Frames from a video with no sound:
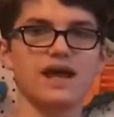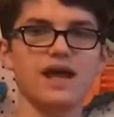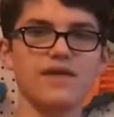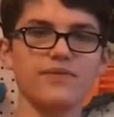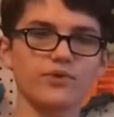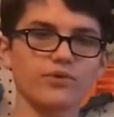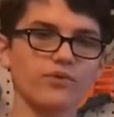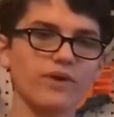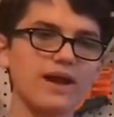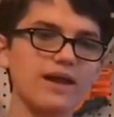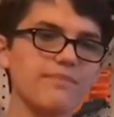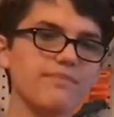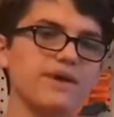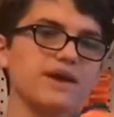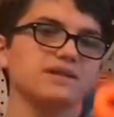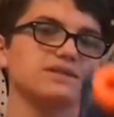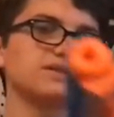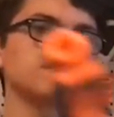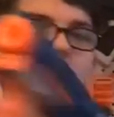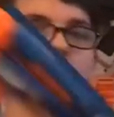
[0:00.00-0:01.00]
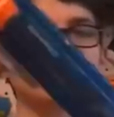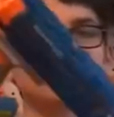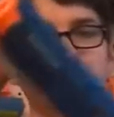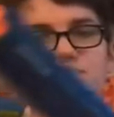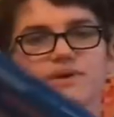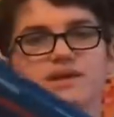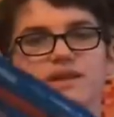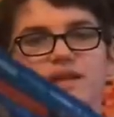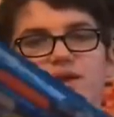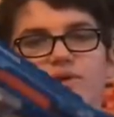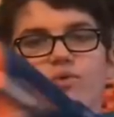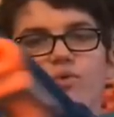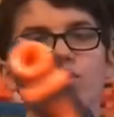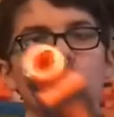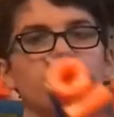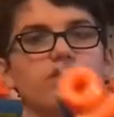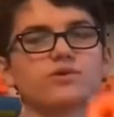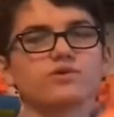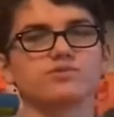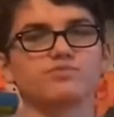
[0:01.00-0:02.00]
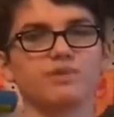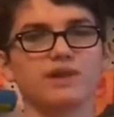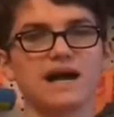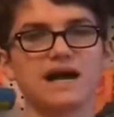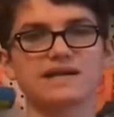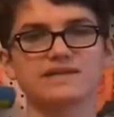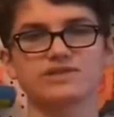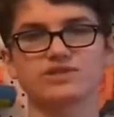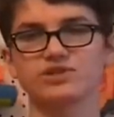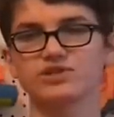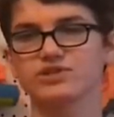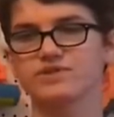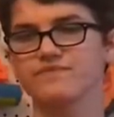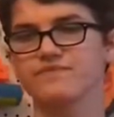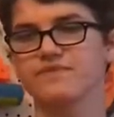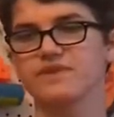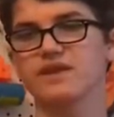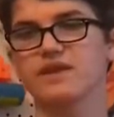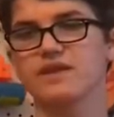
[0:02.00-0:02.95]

And the Rampage has always been like one of those blasters